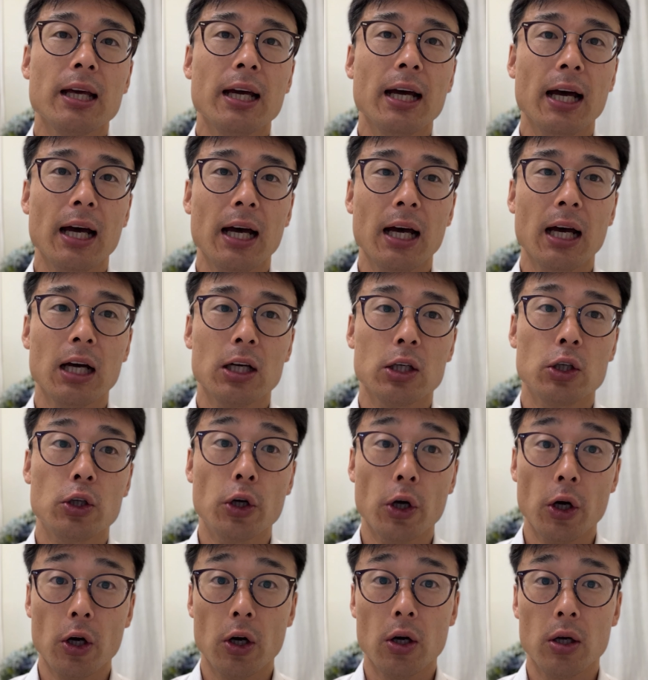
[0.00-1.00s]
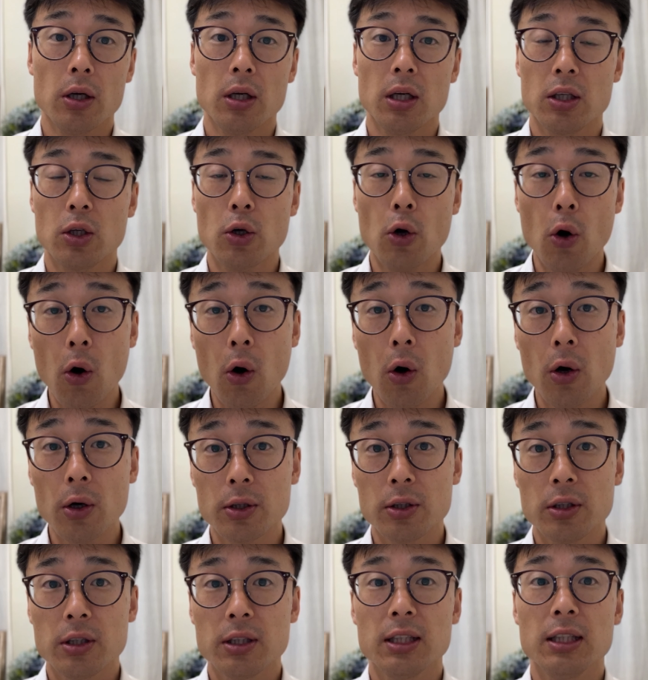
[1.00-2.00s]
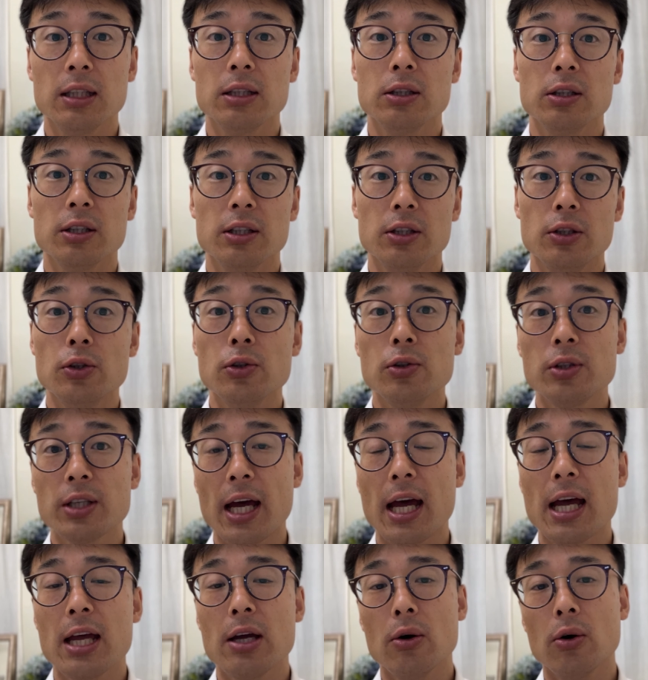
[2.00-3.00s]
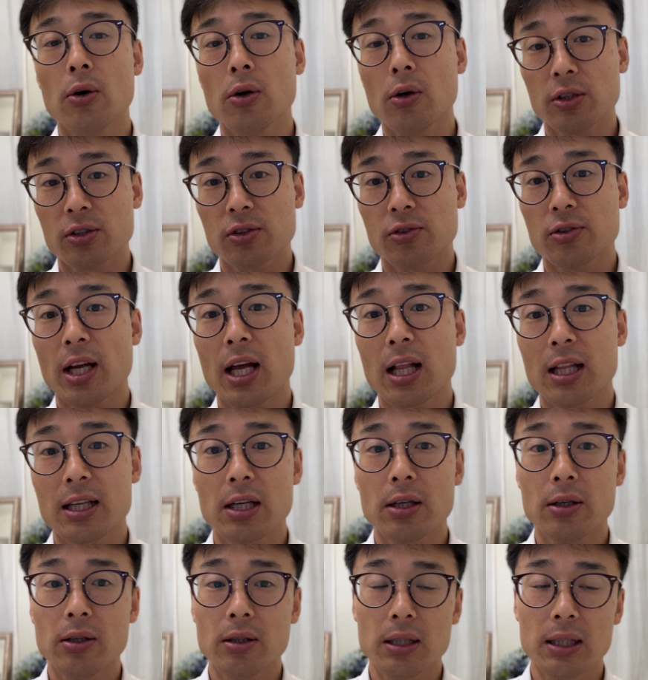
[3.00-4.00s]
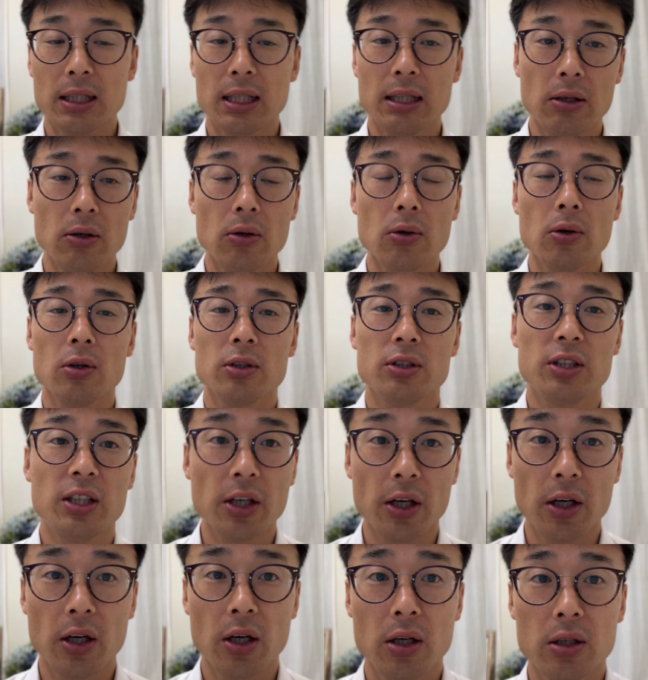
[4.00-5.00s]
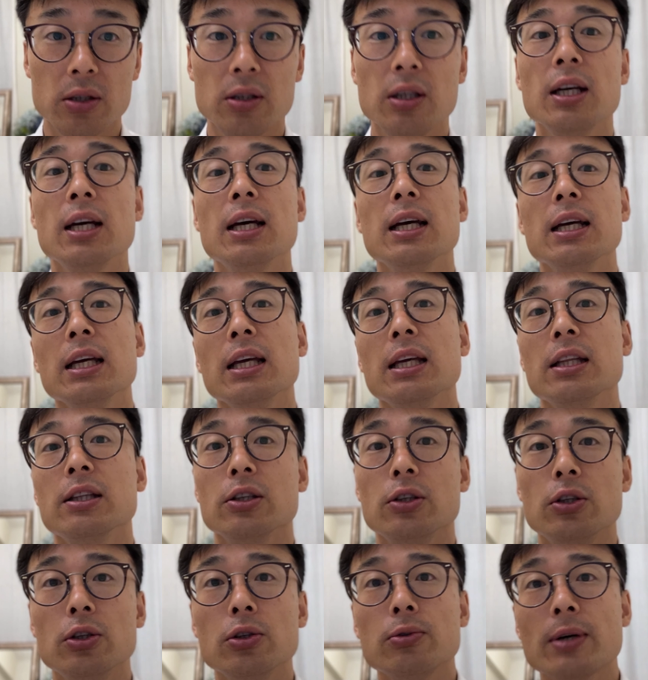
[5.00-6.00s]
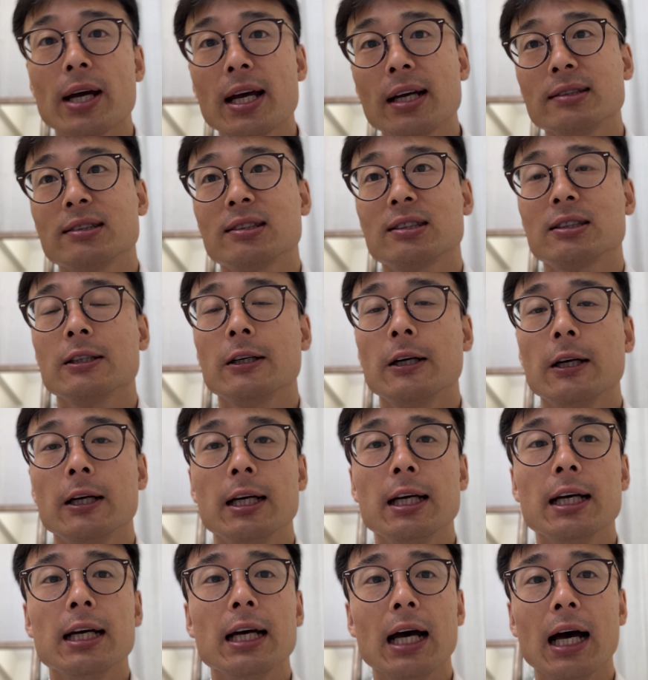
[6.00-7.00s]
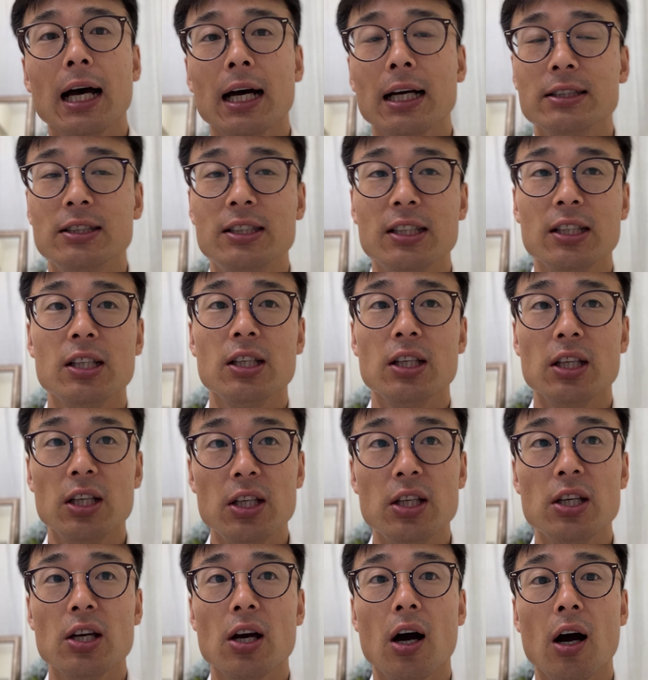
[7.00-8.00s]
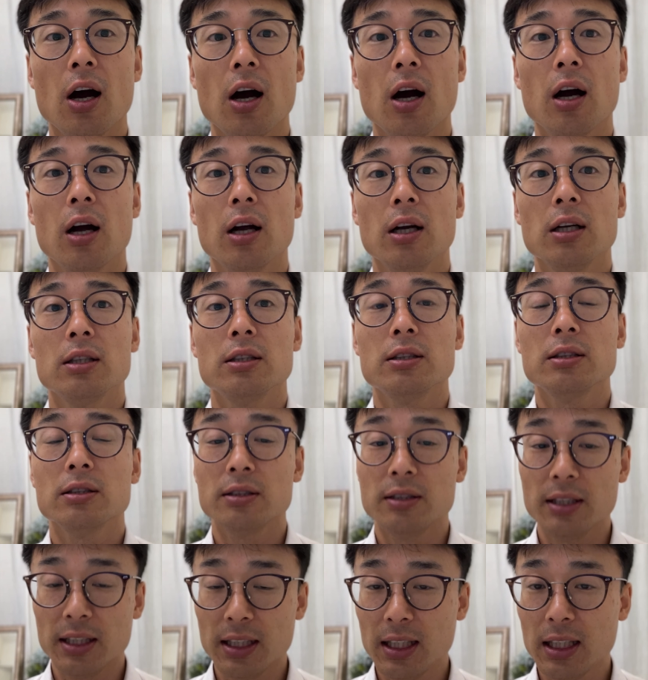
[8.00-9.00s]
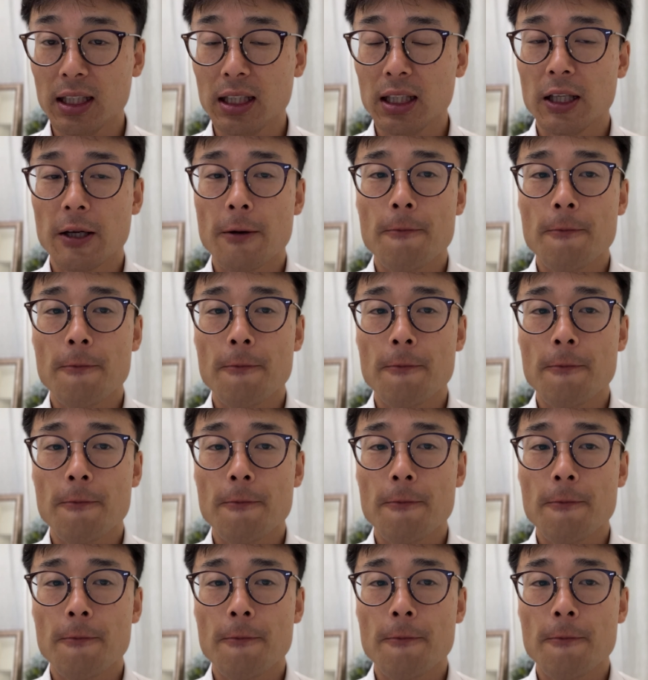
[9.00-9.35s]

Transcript: GORD in the UK or Australia, or GERD in the US, GERD,